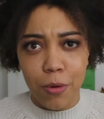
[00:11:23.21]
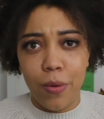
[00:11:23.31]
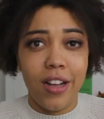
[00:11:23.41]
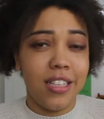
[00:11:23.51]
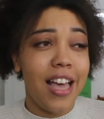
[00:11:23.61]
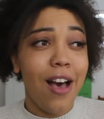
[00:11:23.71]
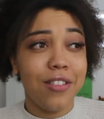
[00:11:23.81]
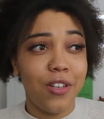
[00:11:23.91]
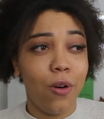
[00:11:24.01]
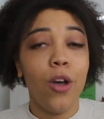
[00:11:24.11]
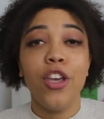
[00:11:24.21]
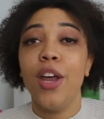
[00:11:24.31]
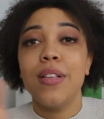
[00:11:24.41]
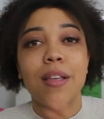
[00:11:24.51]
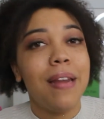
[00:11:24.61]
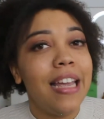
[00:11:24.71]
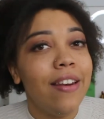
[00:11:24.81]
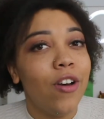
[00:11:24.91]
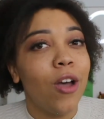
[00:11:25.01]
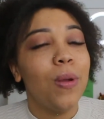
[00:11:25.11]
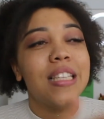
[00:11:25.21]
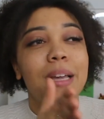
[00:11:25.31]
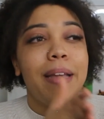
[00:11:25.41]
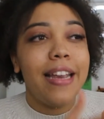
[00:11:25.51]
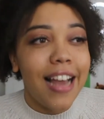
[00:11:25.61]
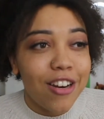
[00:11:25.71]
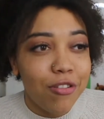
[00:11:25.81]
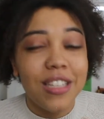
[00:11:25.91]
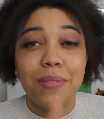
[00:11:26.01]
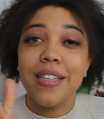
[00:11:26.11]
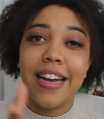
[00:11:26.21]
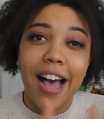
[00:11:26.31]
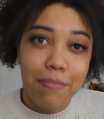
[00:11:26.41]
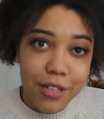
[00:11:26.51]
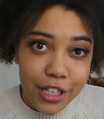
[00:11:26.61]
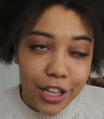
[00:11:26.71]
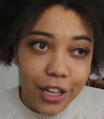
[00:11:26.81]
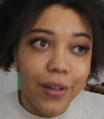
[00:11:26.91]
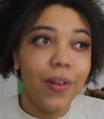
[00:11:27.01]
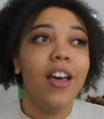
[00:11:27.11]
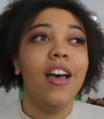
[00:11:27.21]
whereas girls are taught, oh, you know, it's completely normal, it's completely natural, this is what's going to happen to you.